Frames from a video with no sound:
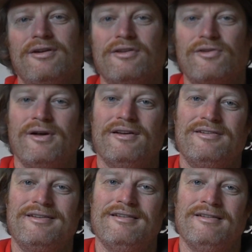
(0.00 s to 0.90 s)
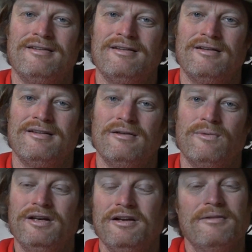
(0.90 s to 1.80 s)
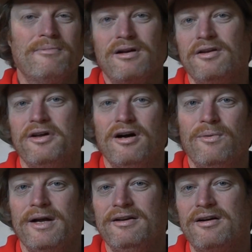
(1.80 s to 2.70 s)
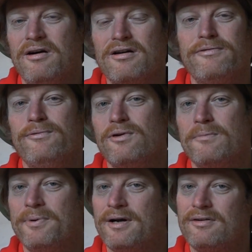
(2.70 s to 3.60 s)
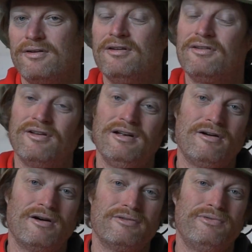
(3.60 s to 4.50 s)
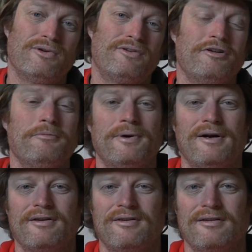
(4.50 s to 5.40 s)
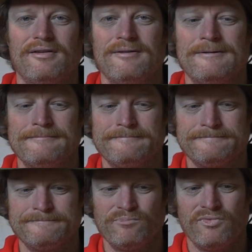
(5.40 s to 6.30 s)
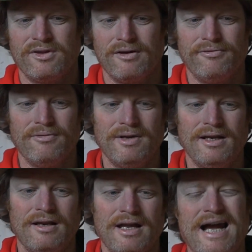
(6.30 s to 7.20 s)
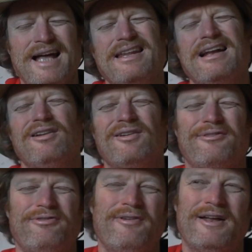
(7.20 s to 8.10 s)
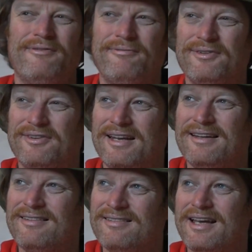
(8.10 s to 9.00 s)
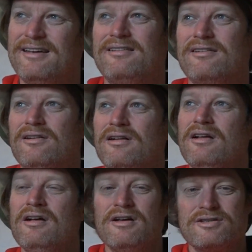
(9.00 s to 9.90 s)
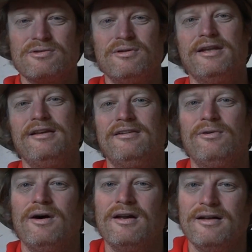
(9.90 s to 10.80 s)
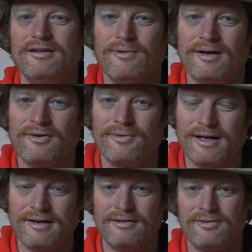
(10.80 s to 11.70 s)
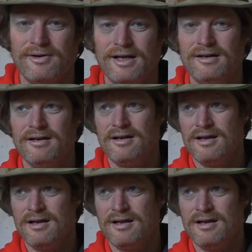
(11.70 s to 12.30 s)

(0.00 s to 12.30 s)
you can trust. When you're in the middle of nowhere and you can't afford a puncture, you certainly can't afford 2 punctures. So for me, and they look sensational. Sure, that it's quite a rugged tread,